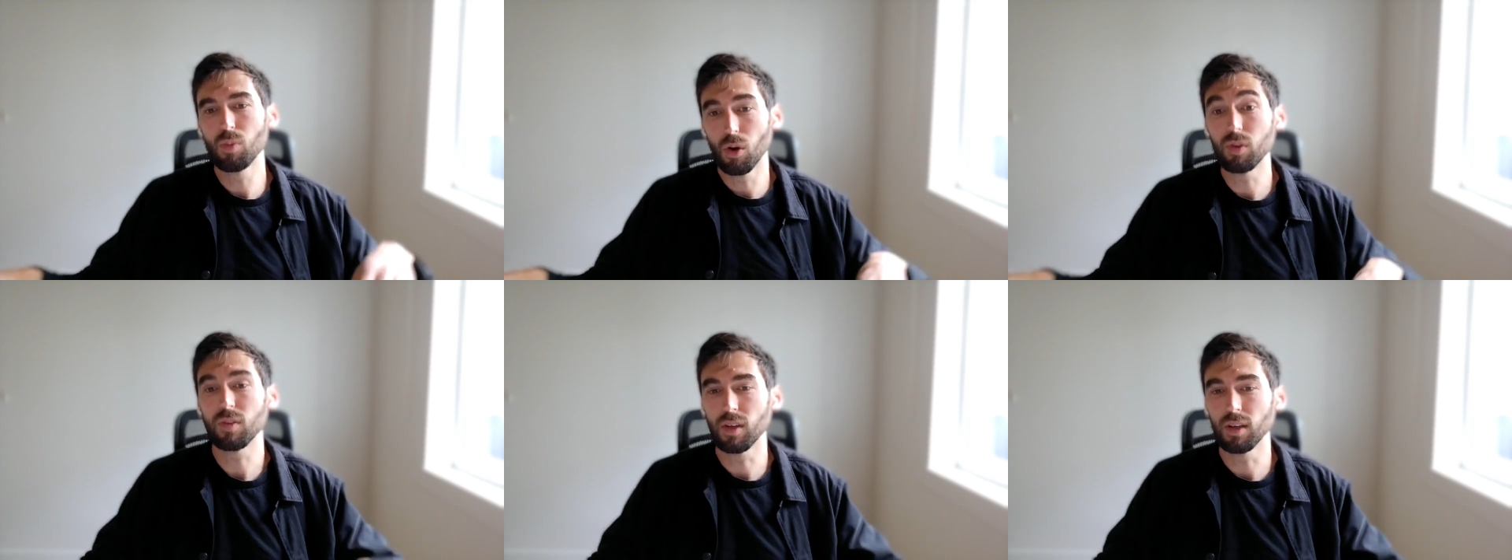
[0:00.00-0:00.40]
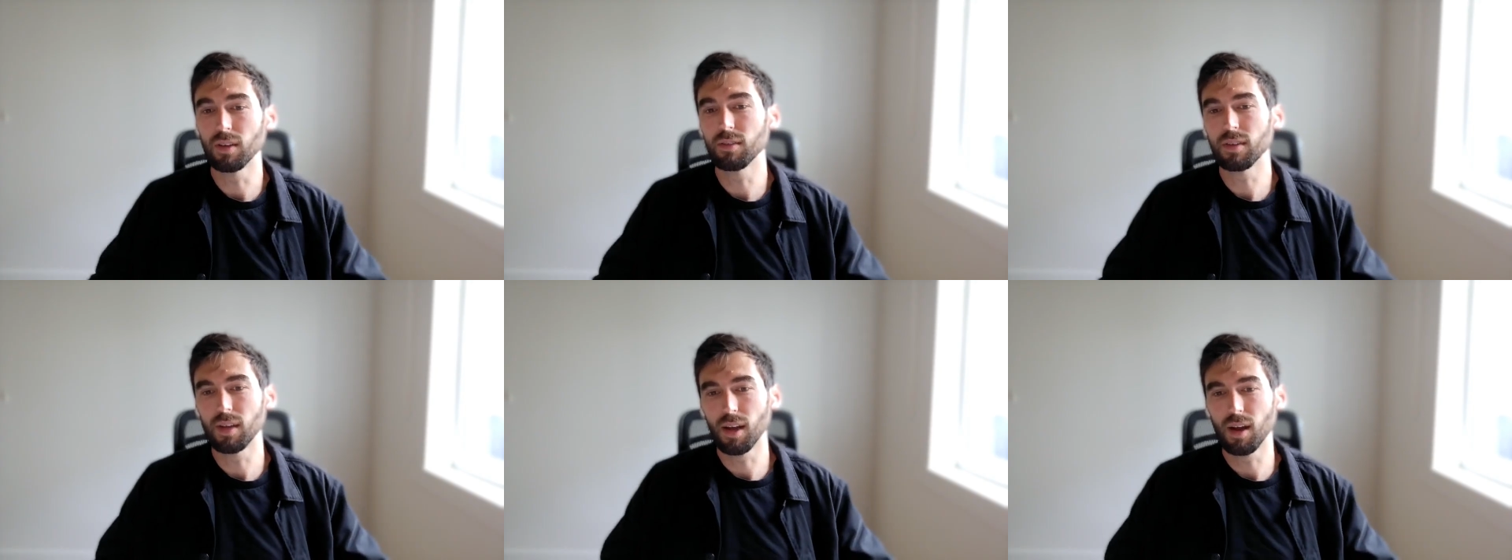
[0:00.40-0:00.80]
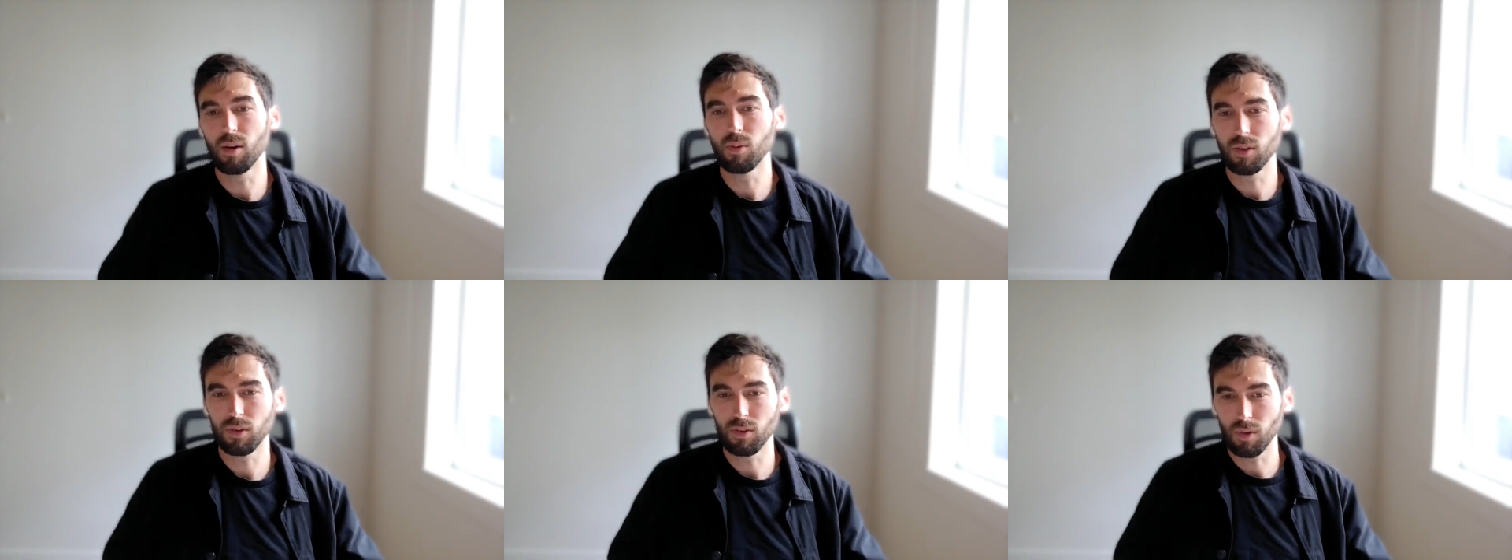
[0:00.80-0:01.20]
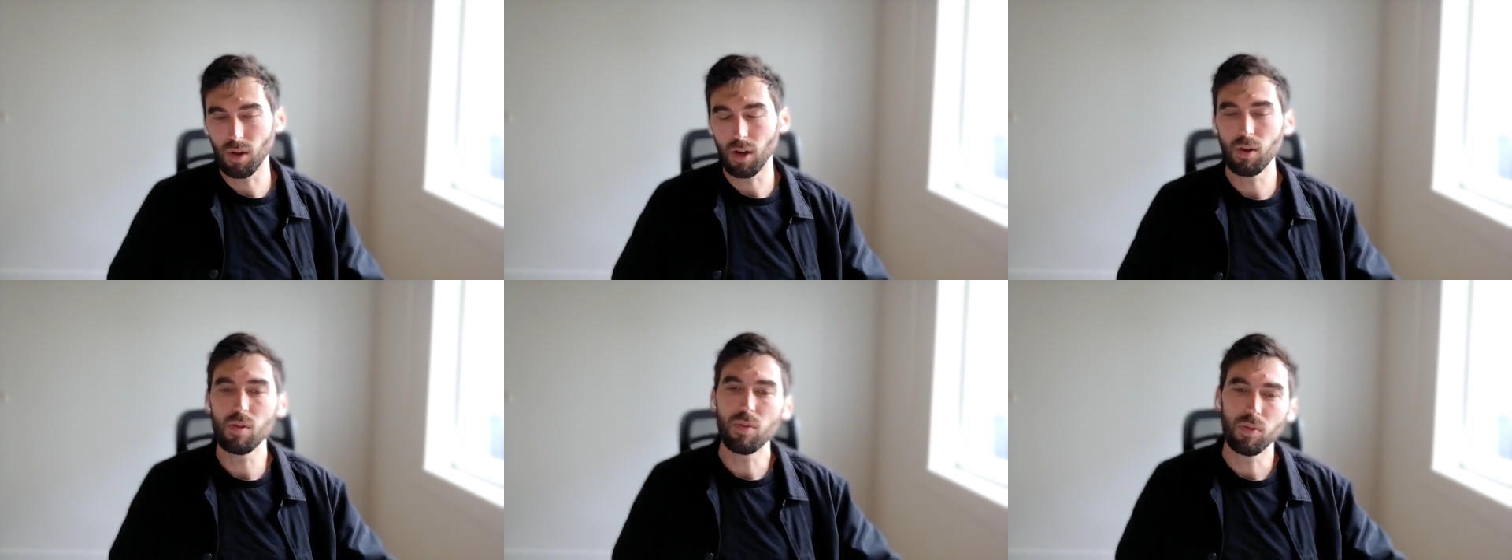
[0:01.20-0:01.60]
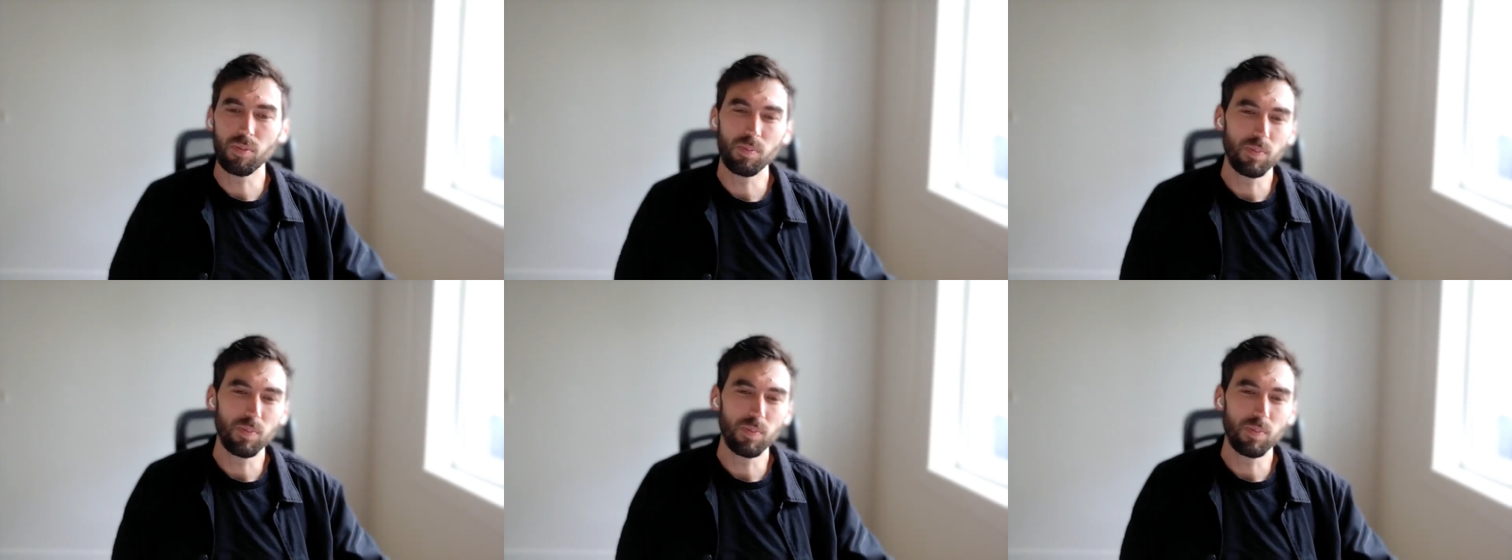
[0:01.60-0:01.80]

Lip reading: do most things now, which I don't